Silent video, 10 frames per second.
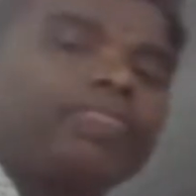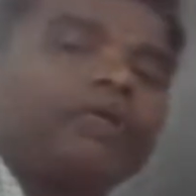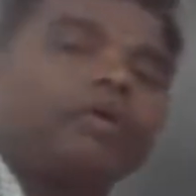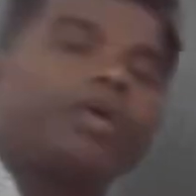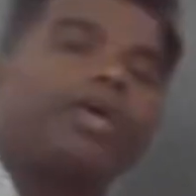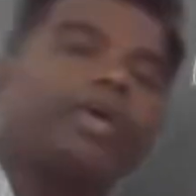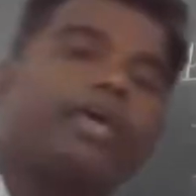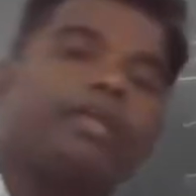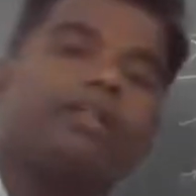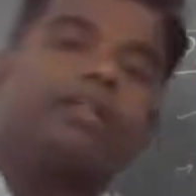Okay,
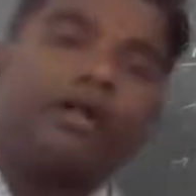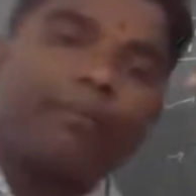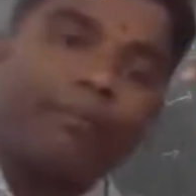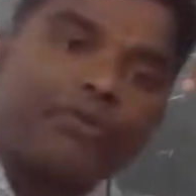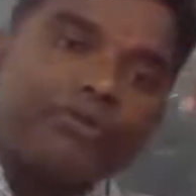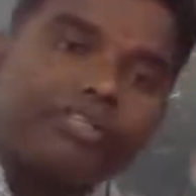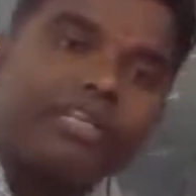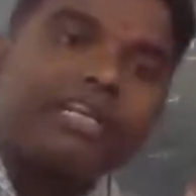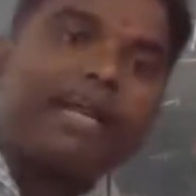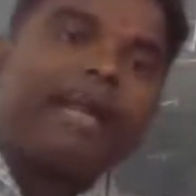the pituitary
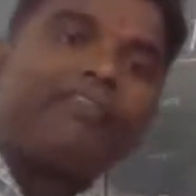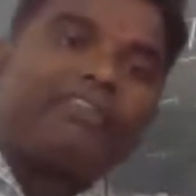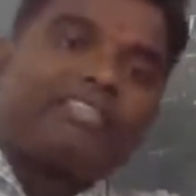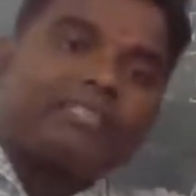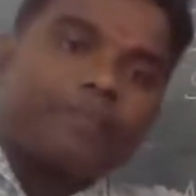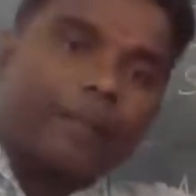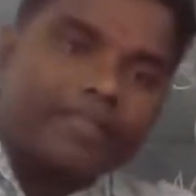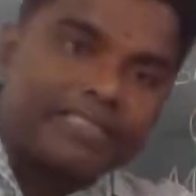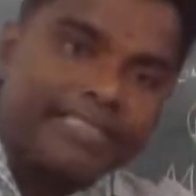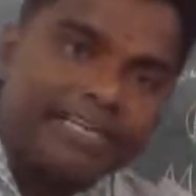gland which is
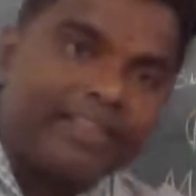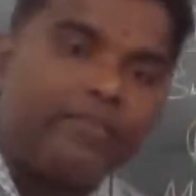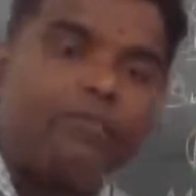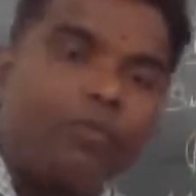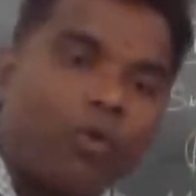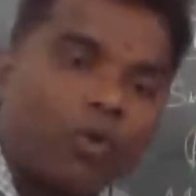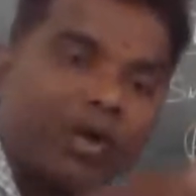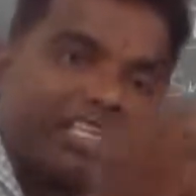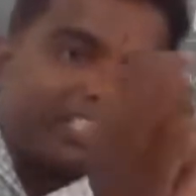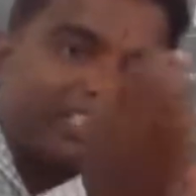present in the bone-like
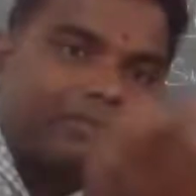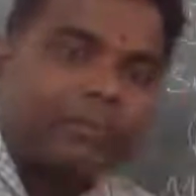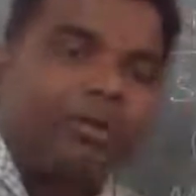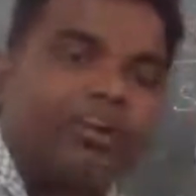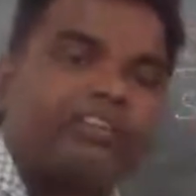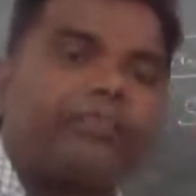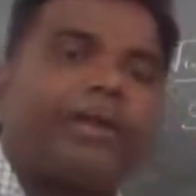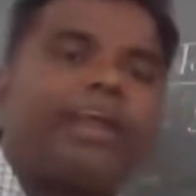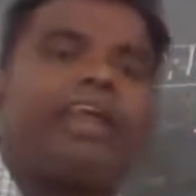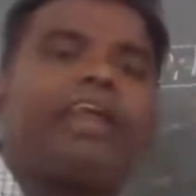structure part of the
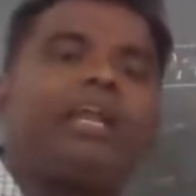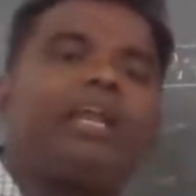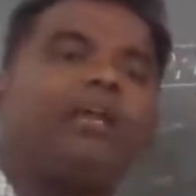brain.